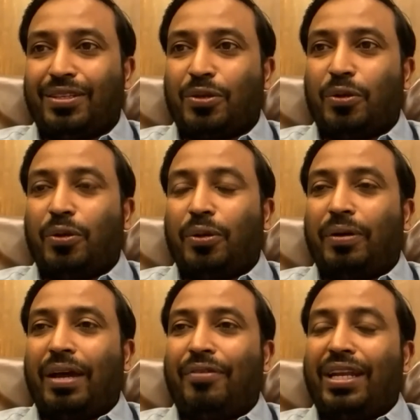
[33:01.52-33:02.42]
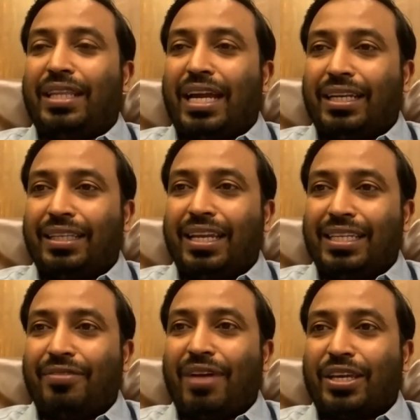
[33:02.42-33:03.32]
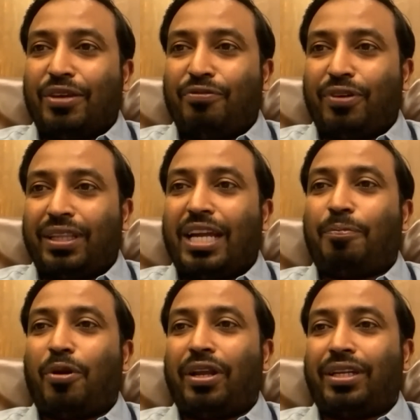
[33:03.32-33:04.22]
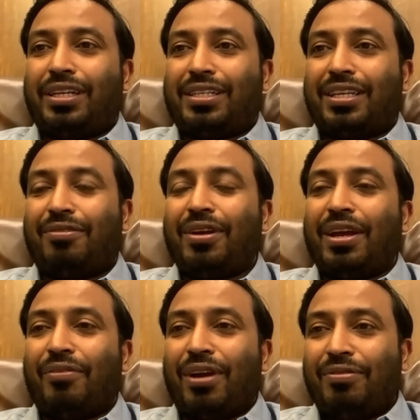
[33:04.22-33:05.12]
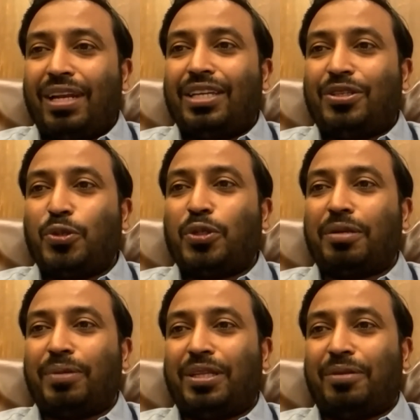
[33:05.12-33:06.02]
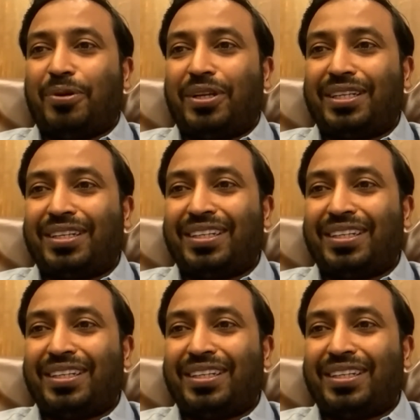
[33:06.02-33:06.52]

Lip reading: So when that there is a vacuum for that product itself, why will I choose some other product?